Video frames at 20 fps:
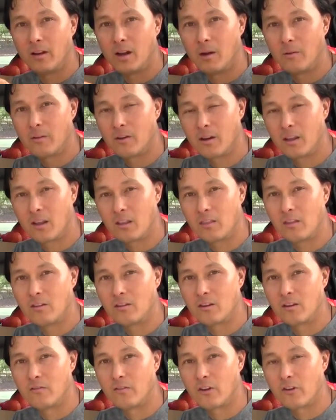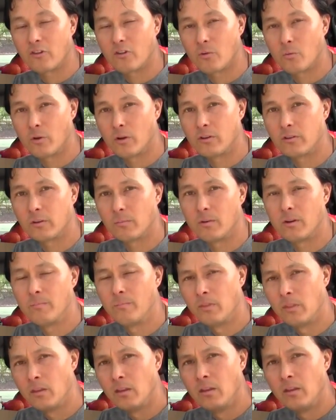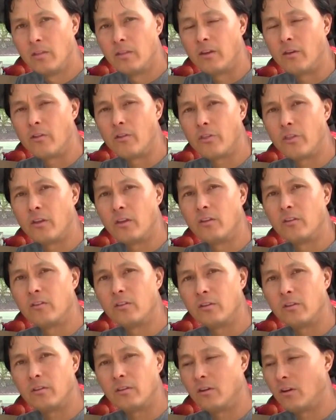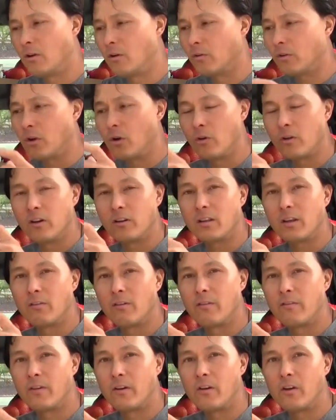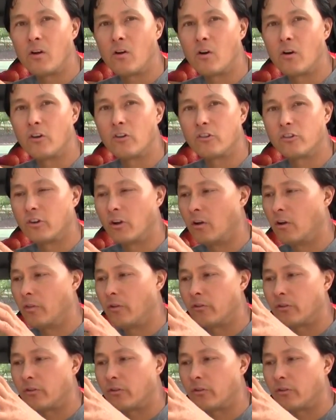I'm going to get these conventional ones. I mean, the other thing is, you know, coconuts have a very hard shell.